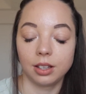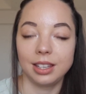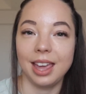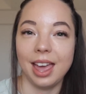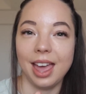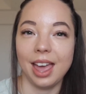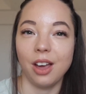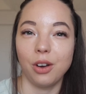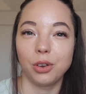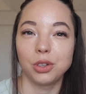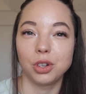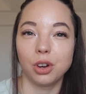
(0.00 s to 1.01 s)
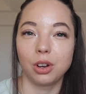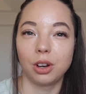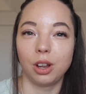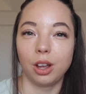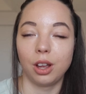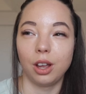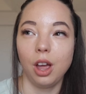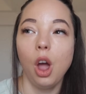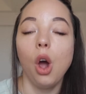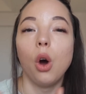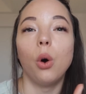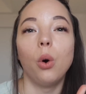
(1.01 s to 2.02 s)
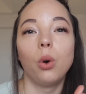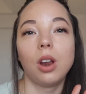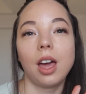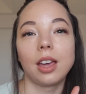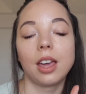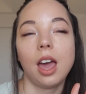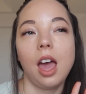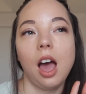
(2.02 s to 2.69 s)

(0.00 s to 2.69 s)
Yeah, hot chocolate. Or like,